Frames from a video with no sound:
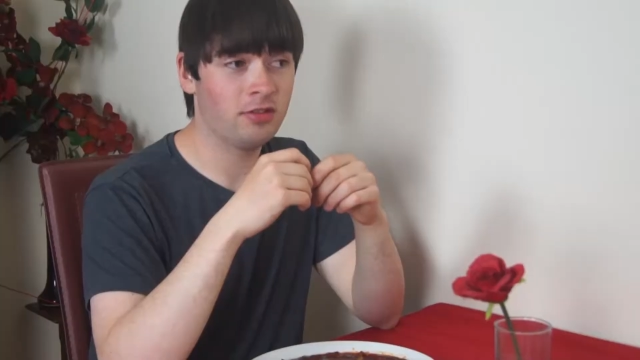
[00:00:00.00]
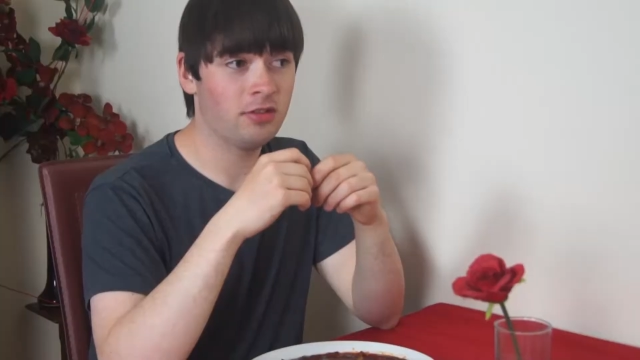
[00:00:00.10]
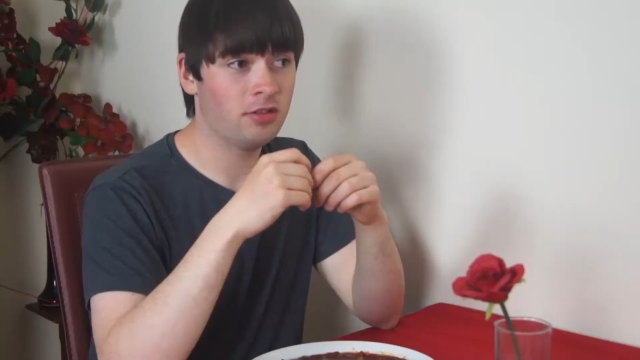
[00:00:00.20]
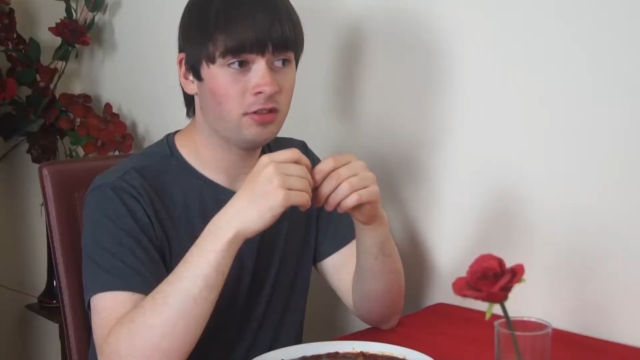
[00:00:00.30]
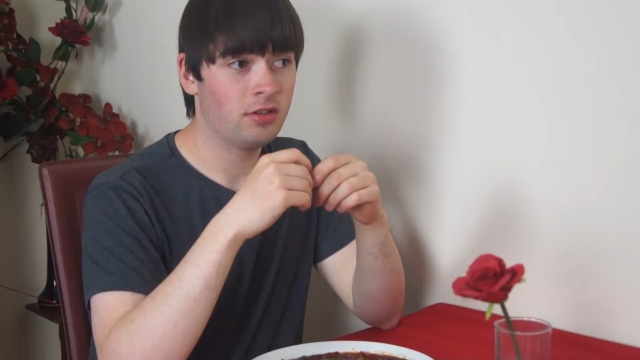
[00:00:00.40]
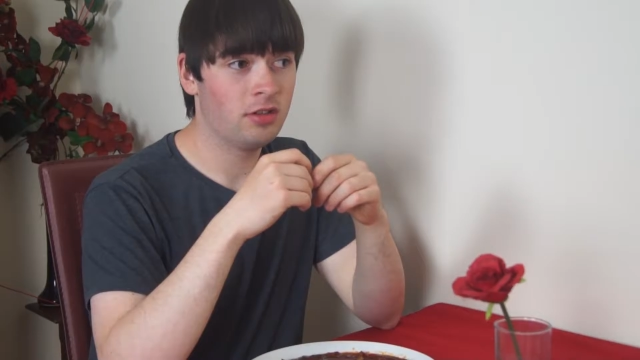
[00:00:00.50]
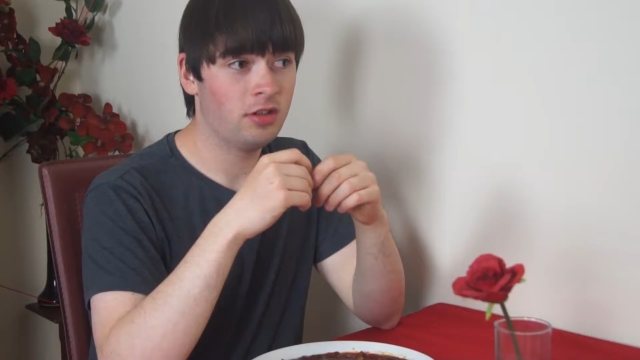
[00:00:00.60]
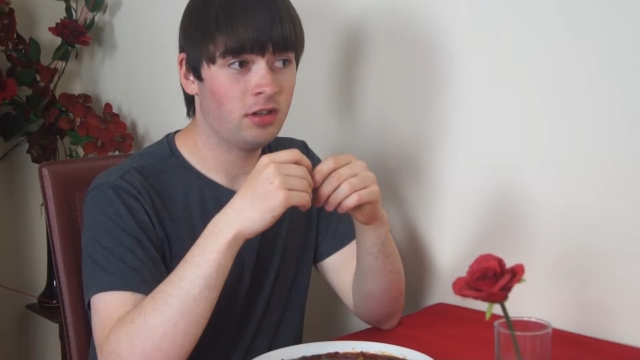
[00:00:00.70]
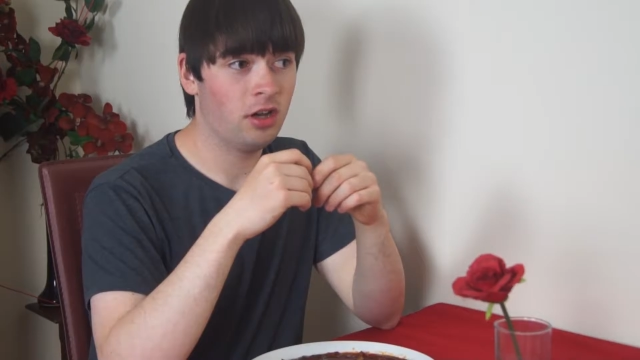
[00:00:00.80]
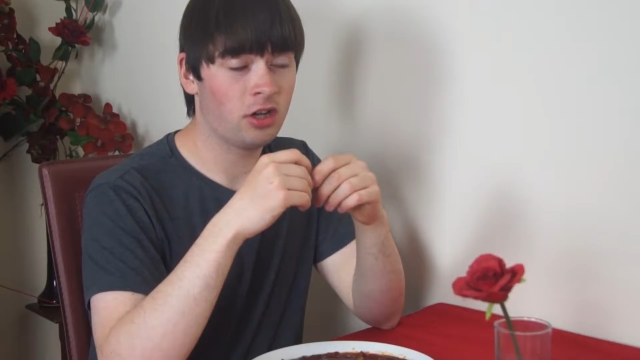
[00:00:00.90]
Usually they're, th-
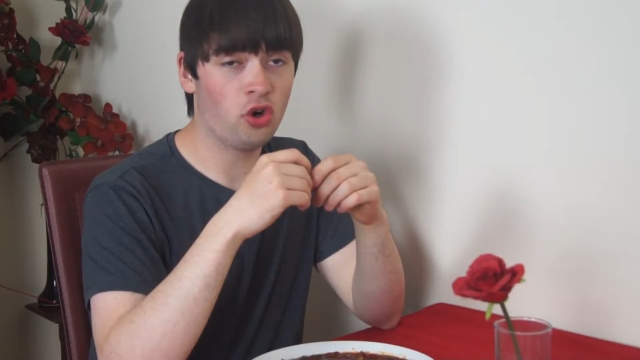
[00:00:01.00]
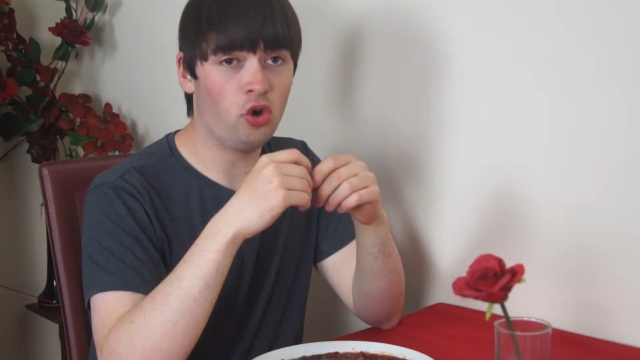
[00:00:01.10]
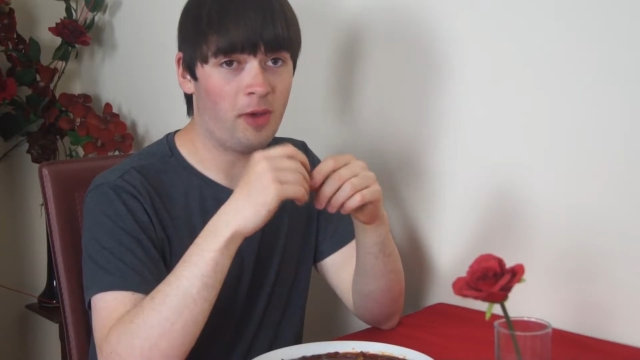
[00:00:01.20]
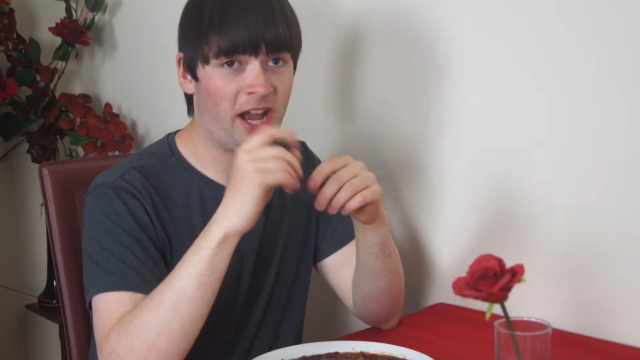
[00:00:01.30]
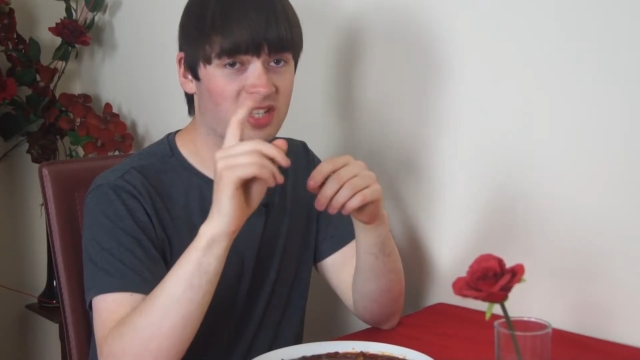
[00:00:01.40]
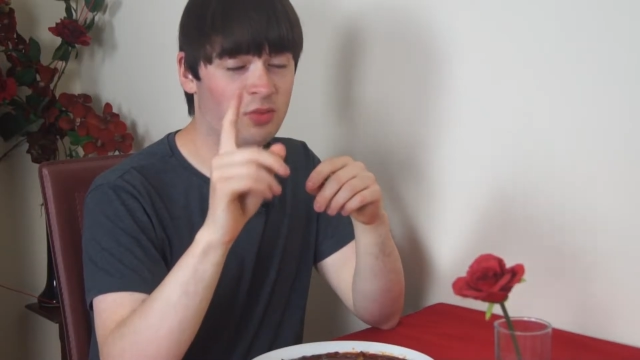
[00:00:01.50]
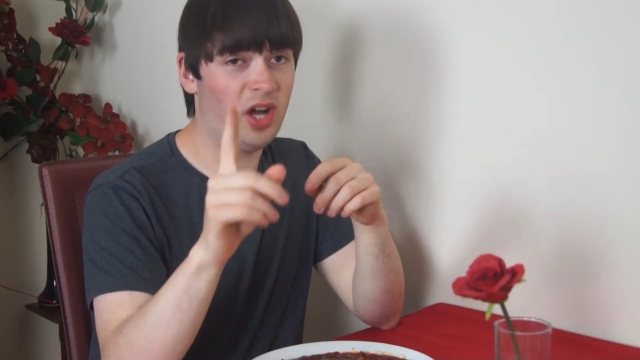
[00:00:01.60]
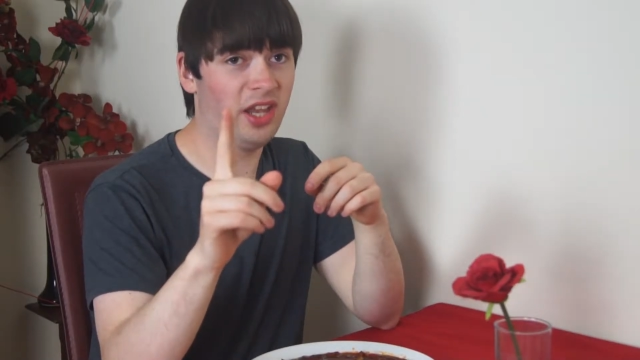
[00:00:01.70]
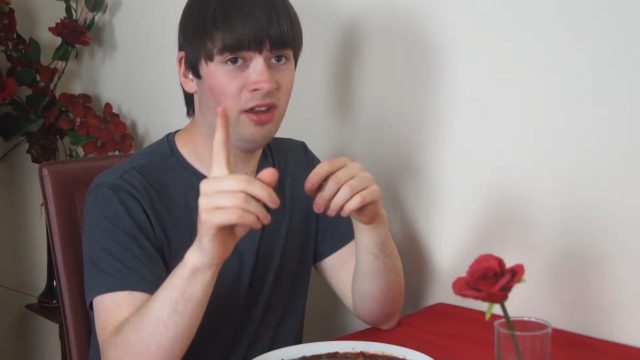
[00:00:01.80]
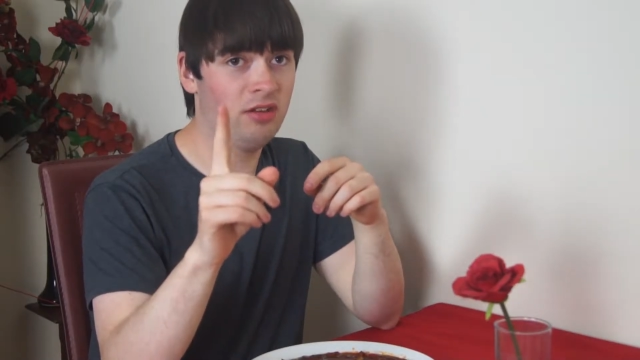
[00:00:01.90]
they're three. Korma has
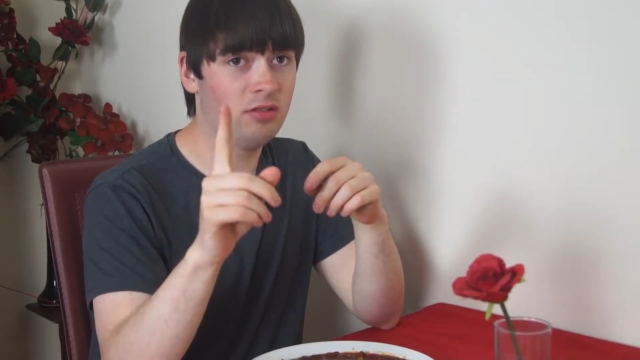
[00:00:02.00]
one.